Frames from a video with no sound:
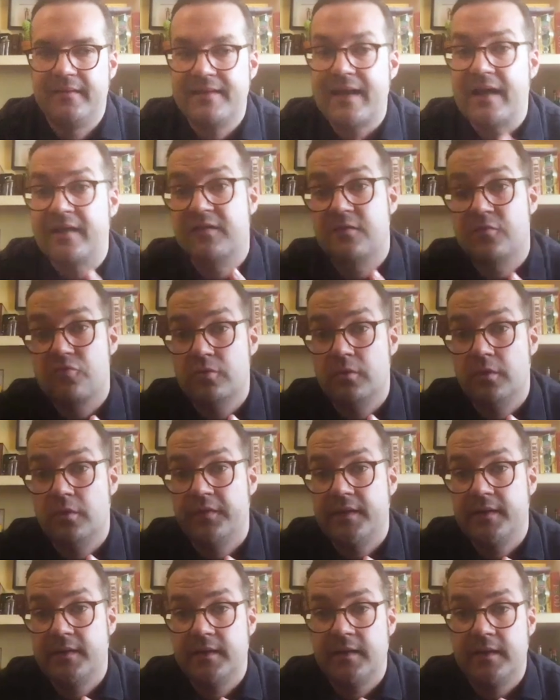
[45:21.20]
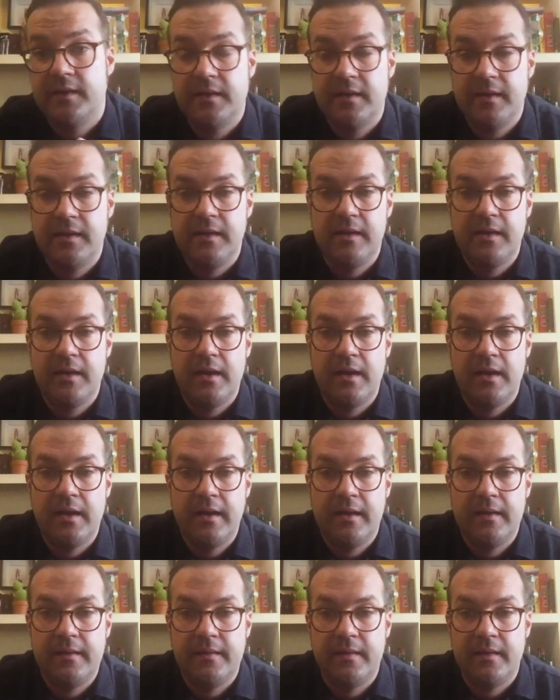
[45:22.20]
That's the rules in, in, in,
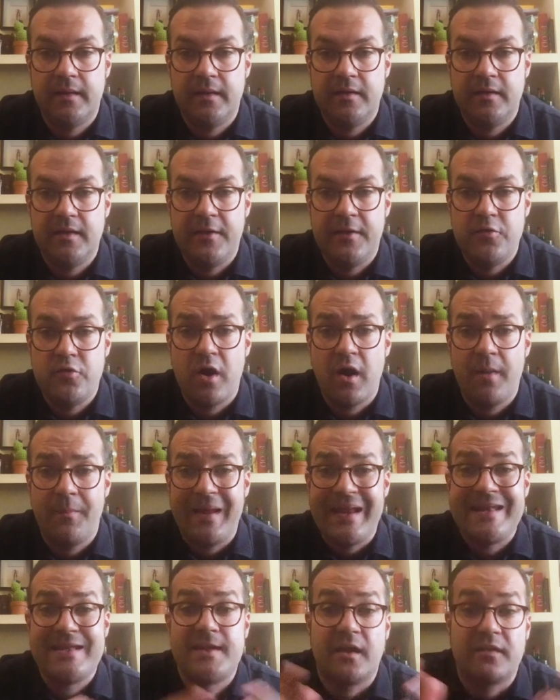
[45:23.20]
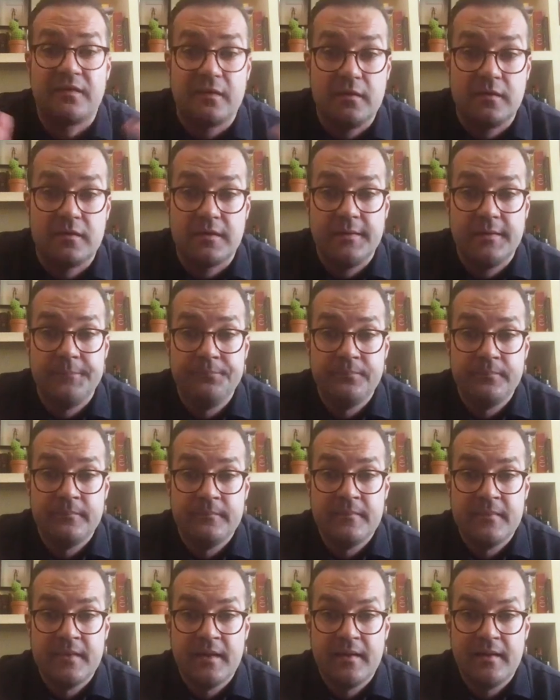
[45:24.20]
in, in Europe. It doesn't
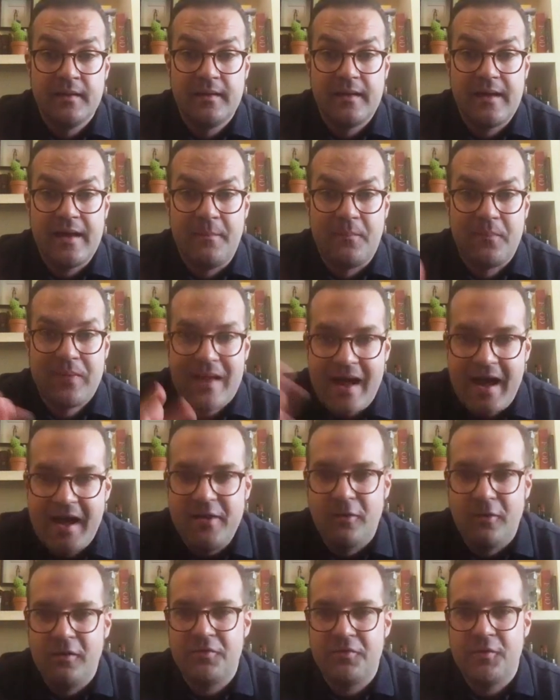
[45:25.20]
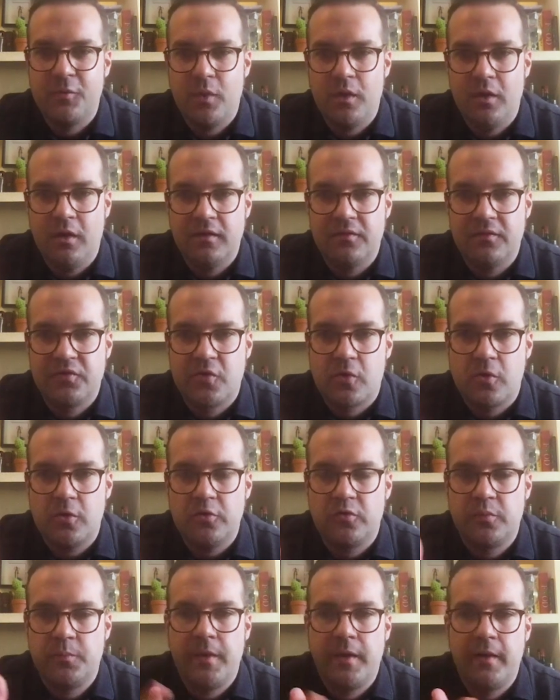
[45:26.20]
apply all over the world, of
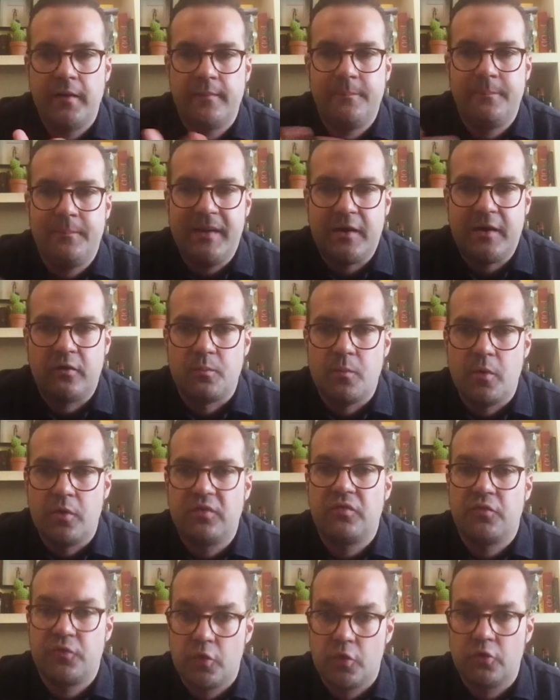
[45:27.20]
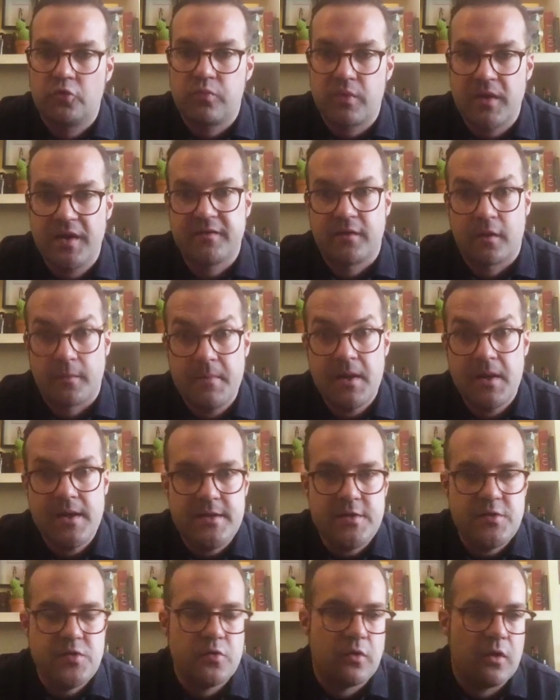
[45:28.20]
course, but because most of those brands are made
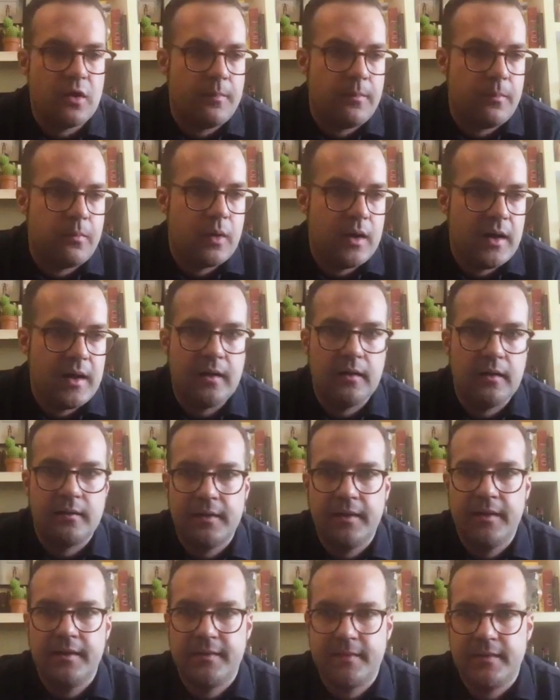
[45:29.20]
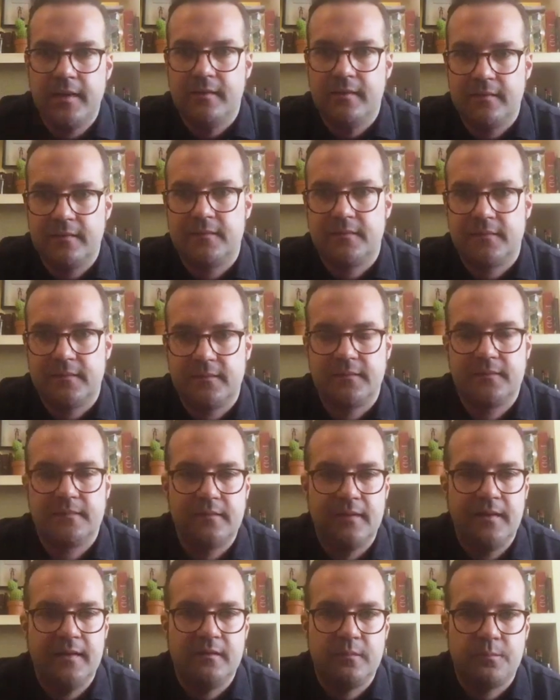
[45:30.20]
in Europe, well, it, it's,
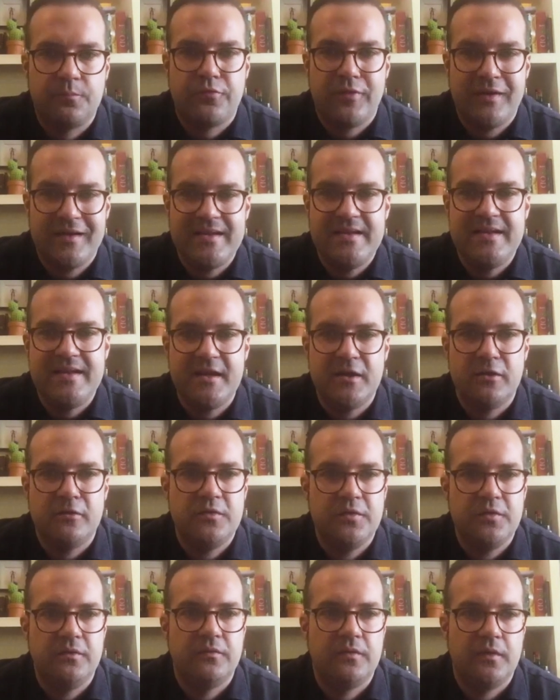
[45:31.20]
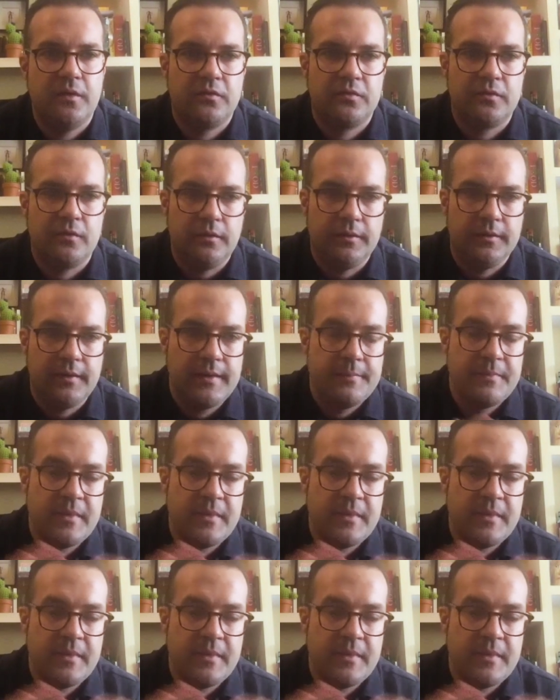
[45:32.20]
it's pretty near universal.